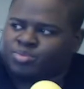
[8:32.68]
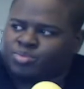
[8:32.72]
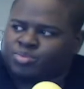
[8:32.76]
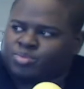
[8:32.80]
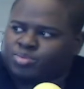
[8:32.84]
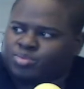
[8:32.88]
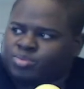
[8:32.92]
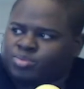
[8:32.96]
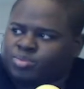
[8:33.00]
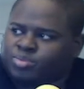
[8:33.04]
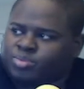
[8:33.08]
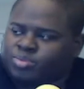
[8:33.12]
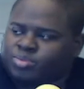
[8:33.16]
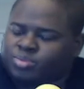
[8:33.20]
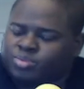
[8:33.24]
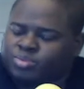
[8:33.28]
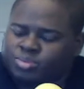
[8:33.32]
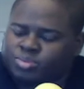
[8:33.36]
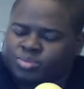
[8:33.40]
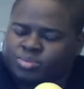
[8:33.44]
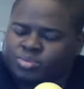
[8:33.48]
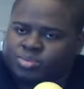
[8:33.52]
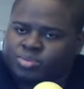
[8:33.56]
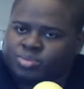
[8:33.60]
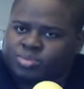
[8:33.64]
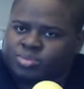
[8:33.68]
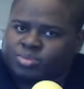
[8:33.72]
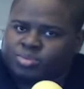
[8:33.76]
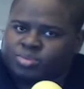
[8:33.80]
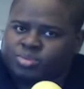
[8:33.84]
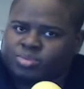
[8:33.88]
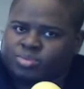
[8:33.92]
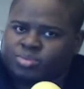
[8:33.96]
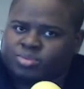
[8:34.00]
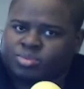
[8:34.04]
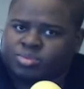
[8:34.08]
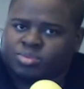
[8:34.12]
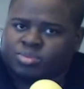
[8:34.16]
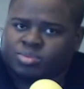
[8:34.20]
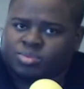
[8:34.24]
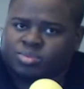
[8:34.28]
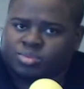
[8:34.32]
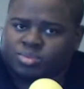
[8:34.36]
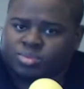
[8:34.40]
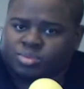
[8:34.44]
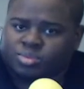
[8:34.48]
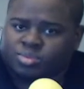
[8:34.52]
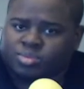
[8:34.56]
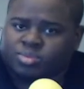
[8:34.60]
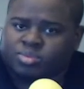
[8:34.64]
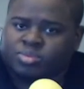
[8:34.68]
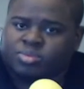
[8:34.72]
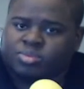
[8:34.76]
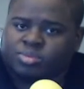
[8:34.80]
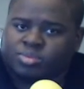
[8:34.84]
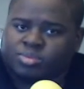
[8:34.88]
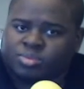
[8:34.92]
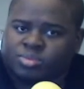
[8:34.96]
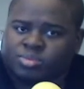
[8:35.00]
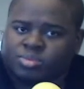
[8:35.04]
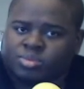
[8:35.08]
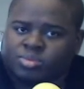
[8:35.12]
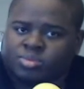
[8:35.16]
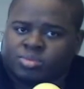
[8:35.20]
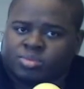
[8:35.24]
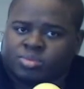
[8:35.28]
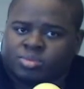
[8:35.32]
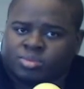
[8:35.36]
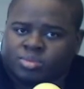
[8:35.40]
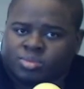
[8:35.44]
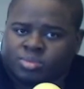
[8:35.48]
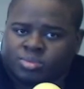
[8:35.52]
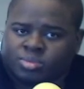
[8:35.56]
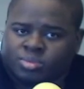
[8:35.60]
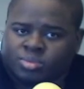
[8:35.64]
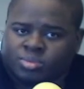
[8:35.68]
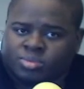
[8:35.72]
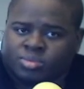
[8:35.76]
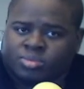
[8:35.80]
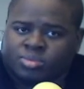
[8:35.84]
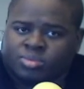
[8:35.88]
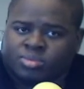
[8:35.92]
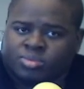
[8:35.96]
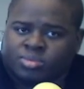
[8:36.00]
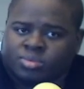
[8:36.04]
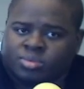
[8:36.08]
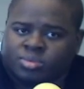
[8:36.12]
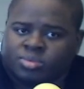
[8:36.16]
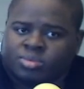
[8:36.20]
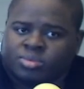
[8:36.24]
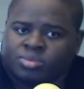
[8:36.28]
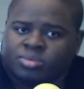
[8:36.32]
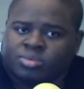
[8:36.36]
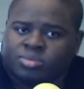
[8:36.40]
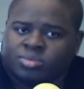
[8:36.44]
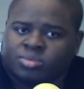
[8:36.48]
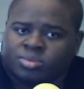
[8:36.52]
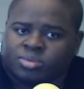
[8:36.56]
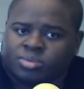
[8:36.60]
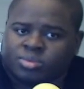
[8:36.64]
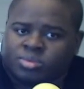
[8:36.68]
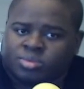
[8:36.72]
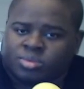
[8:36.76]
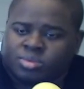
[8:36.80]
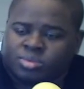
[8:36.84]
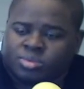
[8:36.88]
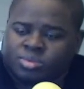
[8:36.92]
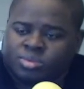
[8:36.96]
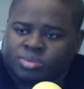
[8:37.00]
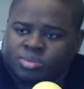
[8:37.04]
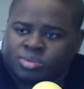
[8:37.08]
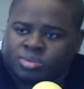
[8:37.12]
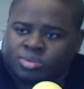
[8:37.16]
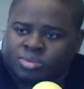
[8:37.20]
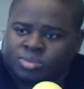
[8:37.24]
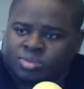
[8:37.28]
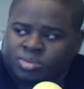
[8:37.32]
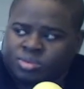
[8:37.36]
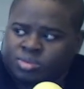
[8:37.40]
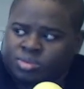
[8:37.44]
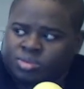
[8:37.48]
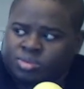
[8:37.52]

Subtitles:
(not speaking)